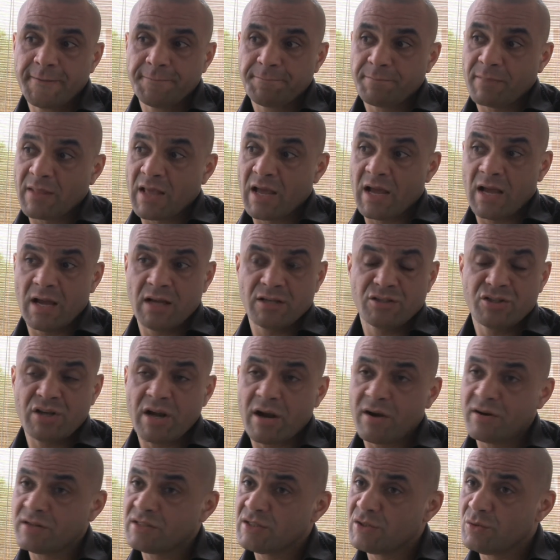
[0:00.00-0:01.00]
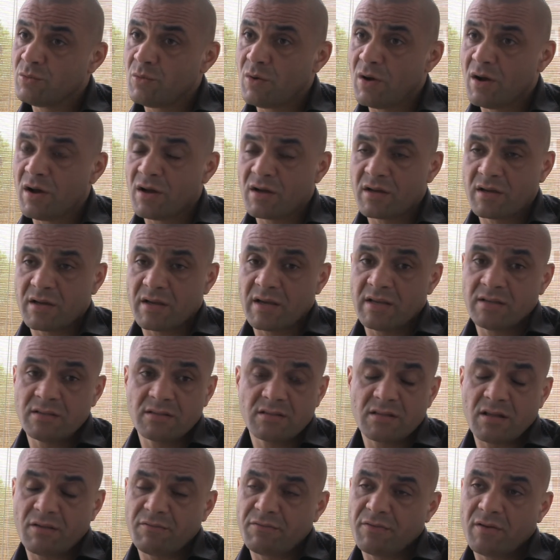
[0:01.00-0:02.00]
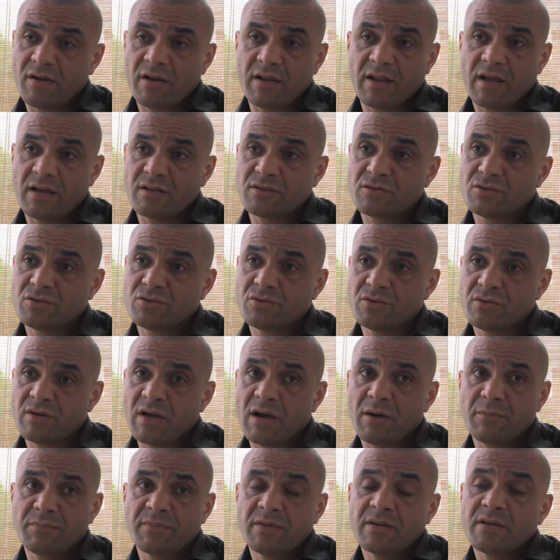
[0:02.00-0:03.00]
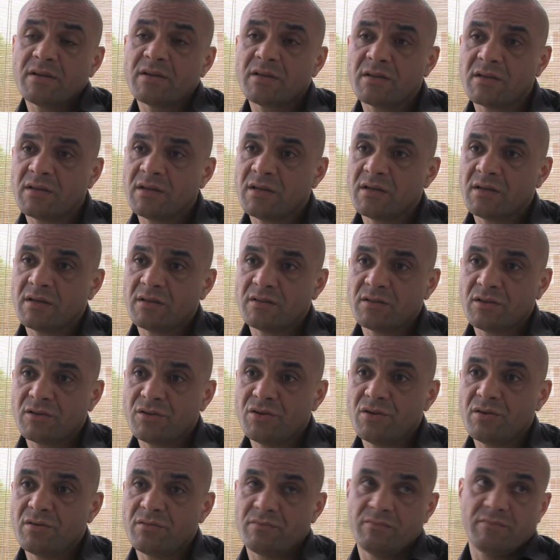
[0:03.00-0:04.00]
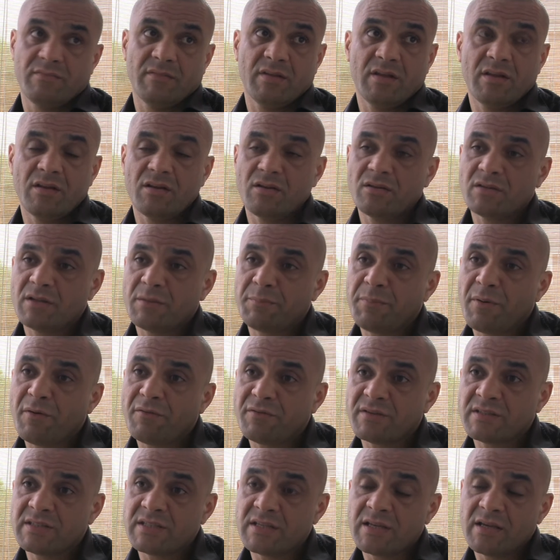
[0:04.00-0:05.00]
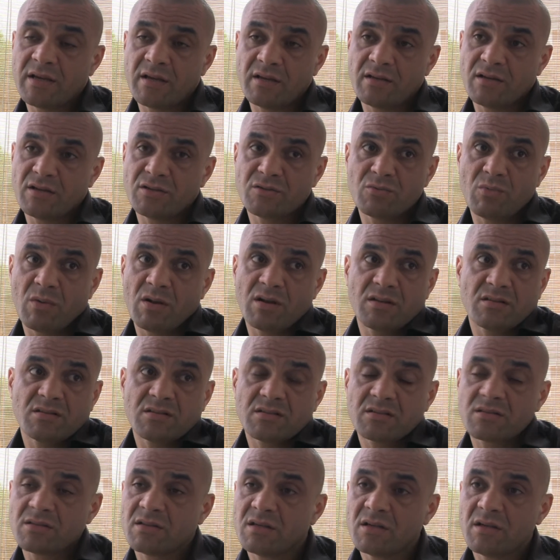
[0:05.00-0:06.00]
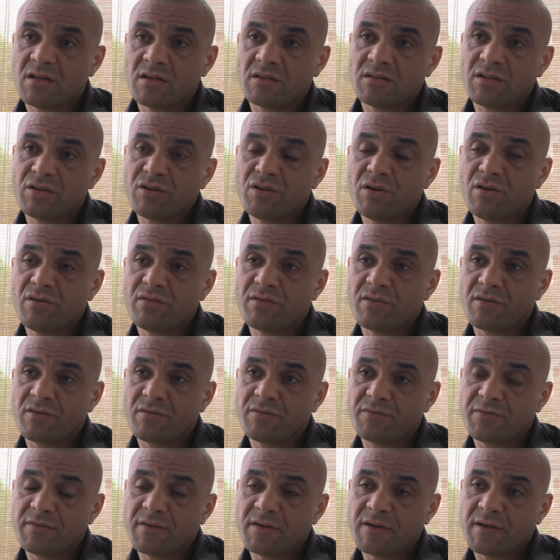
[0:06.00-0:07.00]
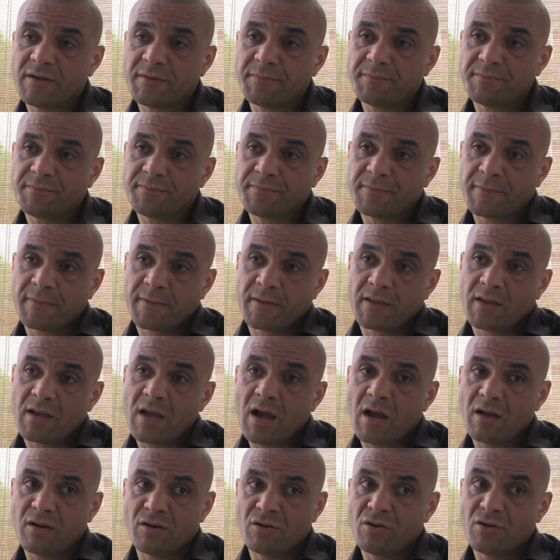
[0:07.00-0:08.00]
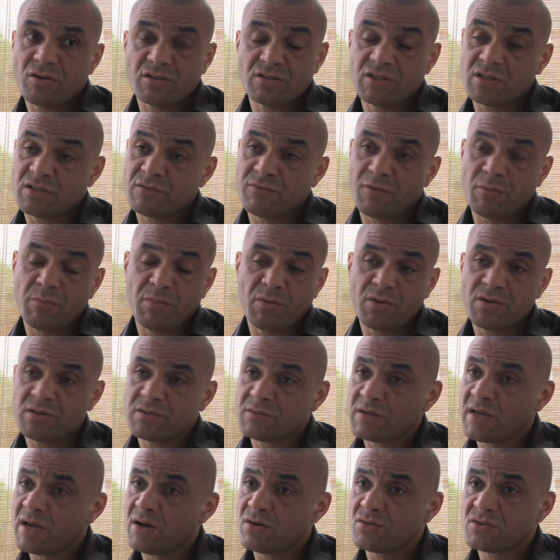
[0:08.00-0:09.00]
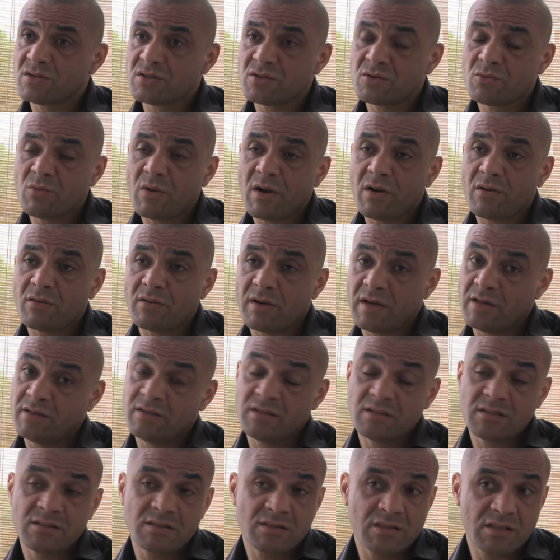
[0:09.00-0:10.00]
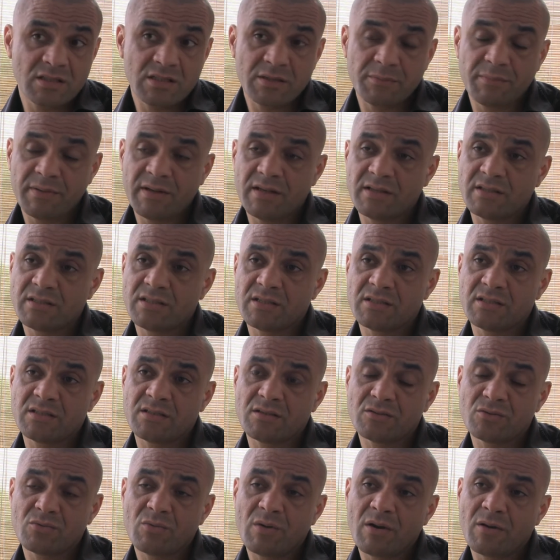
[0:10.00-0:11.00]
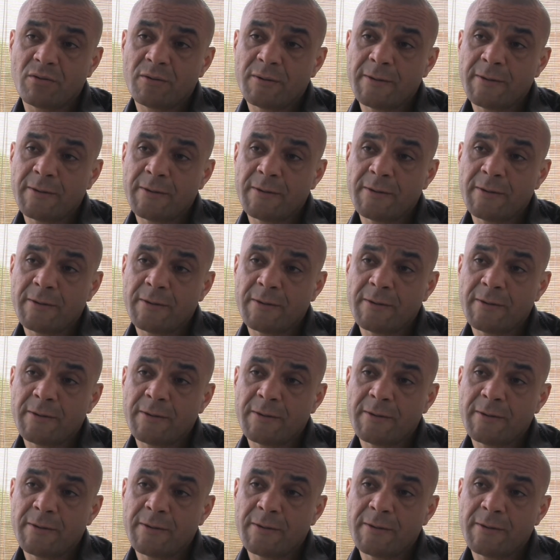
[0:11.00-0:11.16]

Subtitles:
charity work and stuff like that, to help the youth, you know, the poverty, and as well as the youth of Ghana, not just for boys, girls as well, and disabilities as well.